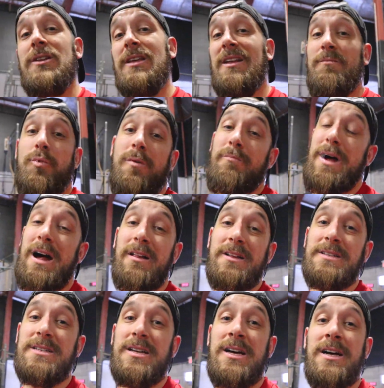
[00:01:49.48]
so that he could have more
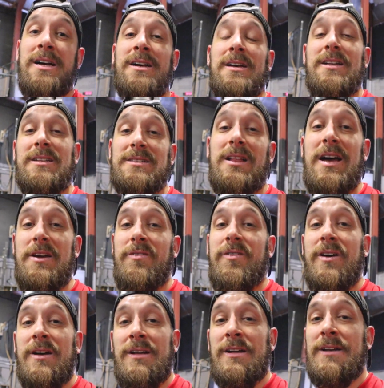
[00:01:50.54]
balance in his
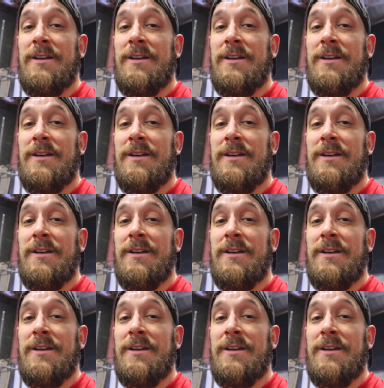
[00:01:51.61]
life.